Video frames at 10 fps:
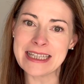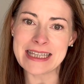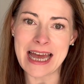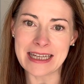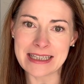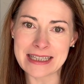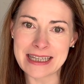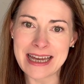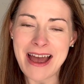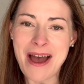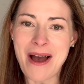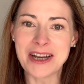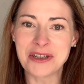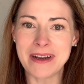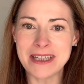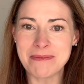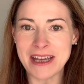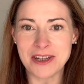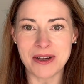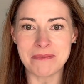sets. I tried to make
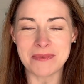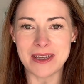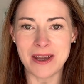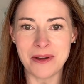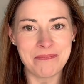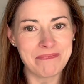a jumpsuit.